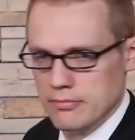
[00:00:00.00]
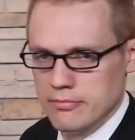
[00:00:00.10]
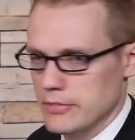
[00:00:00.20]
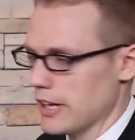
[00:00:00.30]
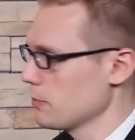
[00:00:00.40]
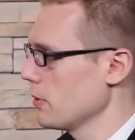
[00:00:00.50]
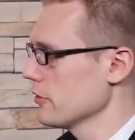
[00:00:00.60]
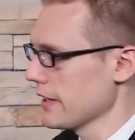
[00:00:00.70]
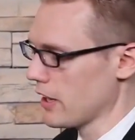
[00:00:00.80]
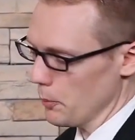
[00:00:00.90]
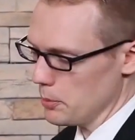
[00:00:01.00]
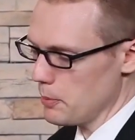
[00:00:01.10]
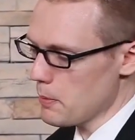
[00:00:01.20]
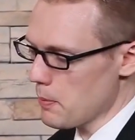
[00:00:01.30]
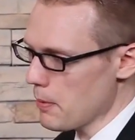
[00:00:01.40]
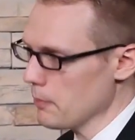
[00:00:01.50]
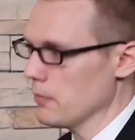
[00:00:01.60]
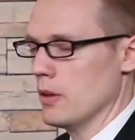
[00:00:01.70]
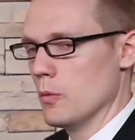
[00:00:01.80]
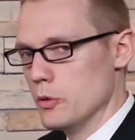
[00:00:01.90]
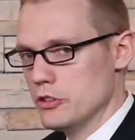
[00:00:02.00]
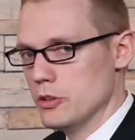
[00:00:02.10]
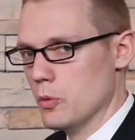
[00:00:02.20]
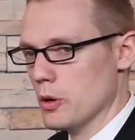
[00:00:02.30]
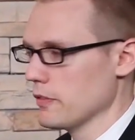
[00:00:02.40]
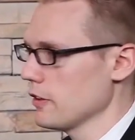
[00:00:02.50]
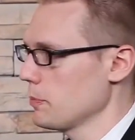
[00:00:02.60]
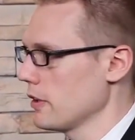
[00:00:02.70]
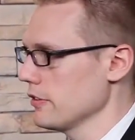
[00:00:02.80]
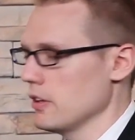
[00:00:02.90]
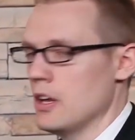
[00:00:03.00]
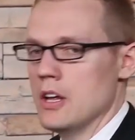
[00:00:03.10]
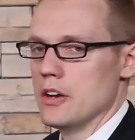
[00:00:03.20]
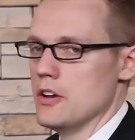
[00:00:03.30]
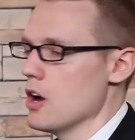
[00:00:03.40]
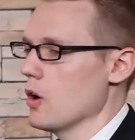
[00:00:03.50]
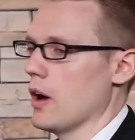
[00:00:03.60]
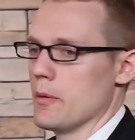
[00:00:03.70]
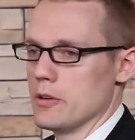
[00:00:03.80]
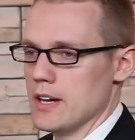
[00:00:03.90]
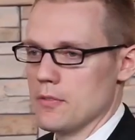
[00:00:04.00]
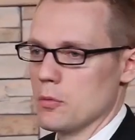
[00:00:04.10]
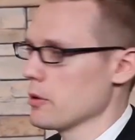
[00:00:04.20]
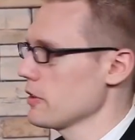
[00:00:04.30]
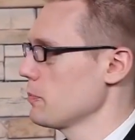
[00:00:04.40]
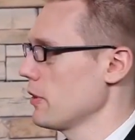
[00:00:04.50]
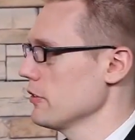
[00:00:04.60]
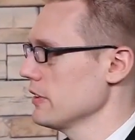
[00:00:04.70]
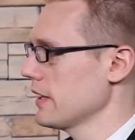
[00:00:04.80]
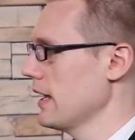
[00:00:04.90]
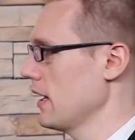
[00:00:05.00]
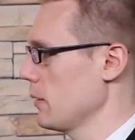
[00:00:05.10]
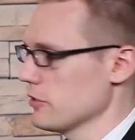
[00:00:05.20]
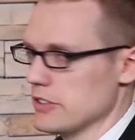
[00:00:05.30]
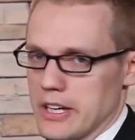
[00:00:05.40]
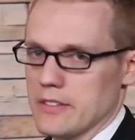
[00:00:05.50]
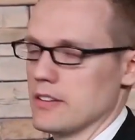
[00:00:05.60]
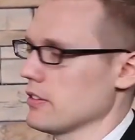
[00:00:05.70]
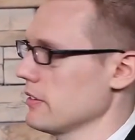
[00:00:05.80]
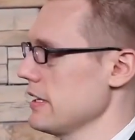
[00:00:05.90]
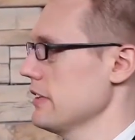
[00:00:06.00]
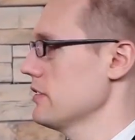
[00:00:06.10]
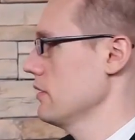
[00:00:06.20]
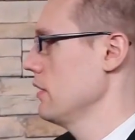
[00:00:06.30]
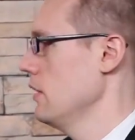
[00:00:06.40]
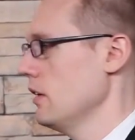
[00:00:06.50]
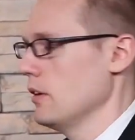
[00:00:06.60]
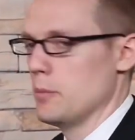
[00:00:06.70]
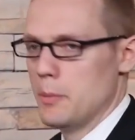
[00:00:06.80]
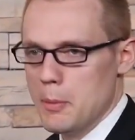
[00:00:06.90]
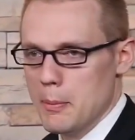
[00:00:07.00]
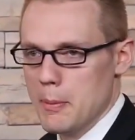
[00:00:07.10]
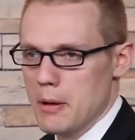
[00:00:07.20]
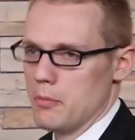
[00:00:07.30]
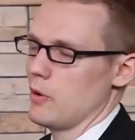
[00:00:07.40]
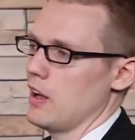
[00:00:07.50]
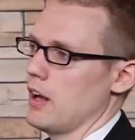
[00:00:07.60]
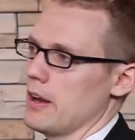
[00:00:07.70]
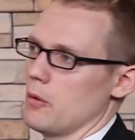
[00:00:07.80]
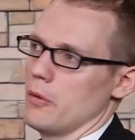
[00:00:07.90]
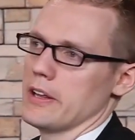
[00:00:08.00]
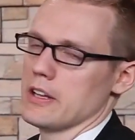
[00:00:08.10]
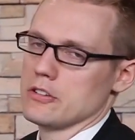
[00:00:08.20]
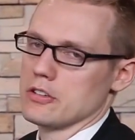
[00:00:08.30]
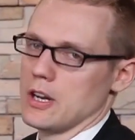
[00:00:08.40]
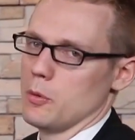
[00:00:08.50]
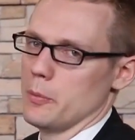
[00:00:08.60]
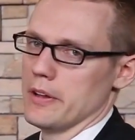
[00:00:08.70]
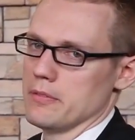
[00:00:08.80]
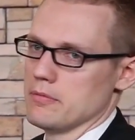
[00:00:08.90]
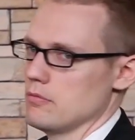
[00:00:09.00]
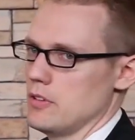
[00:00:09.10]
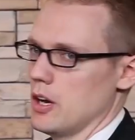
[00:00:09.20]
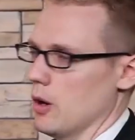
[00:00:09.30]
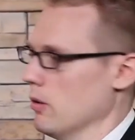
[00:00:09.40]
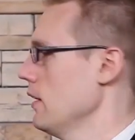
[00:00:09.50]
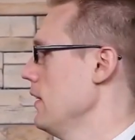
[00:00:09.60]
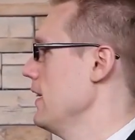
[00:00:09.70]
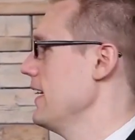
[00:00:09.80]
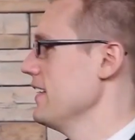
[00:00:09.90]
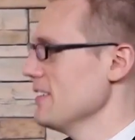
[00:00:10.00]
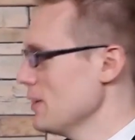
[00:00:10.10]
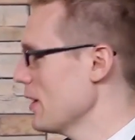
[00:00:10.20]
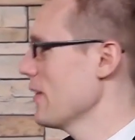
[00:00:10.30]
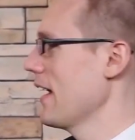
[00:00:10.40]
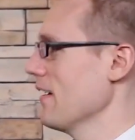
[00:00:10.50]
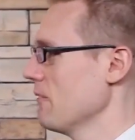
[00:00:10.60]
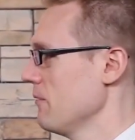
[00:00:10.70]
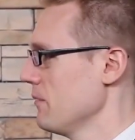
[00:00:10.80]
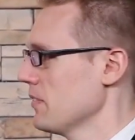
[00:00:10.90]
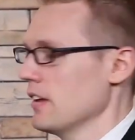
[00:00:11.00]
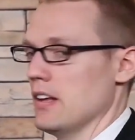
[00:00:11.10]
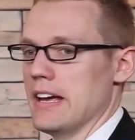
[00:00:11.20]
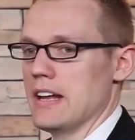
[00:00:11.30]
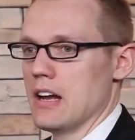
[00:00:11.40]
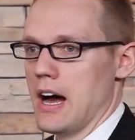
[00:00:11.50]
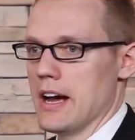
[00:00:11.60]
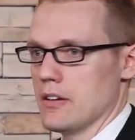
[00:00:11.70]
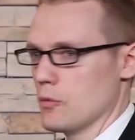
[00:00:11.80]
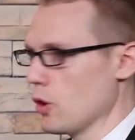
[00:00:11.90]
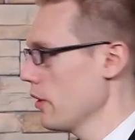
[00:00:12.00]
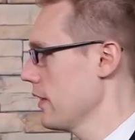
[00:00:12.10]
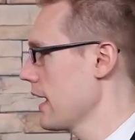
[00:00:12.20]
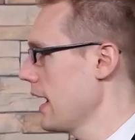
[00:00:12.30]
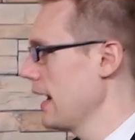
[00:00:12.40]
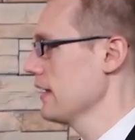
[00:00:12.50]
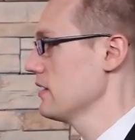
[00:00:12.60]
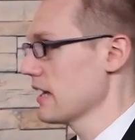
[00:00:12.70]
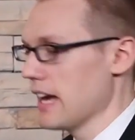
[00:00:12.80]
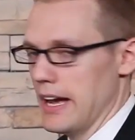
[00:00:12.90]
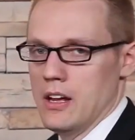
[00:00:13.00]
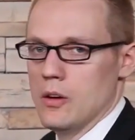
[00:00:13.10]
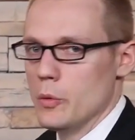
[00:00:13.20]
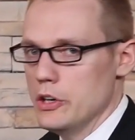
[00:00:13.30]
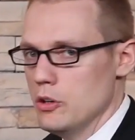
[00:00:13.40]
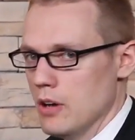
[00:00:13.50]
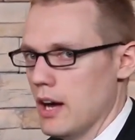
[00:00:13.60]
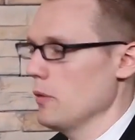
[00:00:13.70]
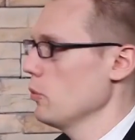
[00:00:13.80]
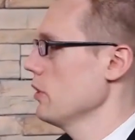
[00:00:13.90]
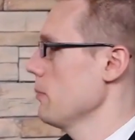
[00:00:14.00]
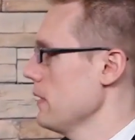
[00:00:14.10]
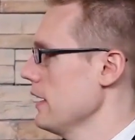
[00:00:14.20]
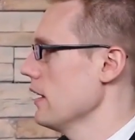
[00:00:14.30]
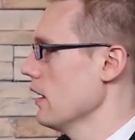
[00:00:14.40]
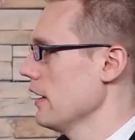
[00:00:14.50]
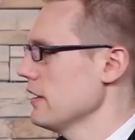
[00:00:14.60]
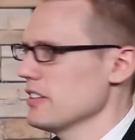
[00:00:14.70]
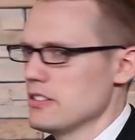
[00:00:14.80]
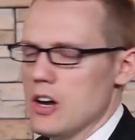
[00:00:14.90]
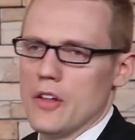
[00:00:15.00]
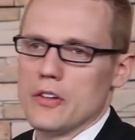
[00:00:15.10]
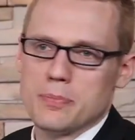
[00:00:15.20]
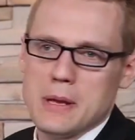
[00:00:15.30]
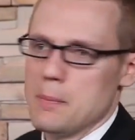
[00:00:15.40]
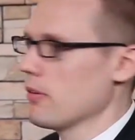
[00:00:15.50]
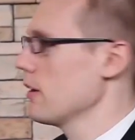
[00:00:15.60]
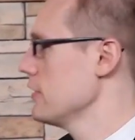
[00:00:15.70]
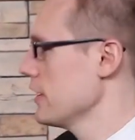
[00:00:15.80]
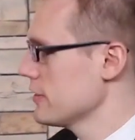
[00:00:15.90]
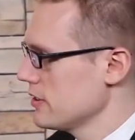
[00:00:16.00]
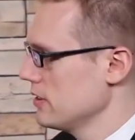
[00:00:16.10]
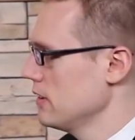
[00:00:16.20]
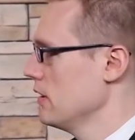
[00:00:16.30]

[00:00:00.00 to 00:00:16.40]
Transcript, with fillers: Next hmm. person I call, boop, boop, boop, boop, boop. Would you work with this person? No, I would never work with this person again. I'm stuck in this lease. Boop, boop, boop, well, I don't want to get in trouble, but no. And you hear that. Yeah. And I go to the guy and I say, Guy, we do not want to be here. And he says, No, those people are just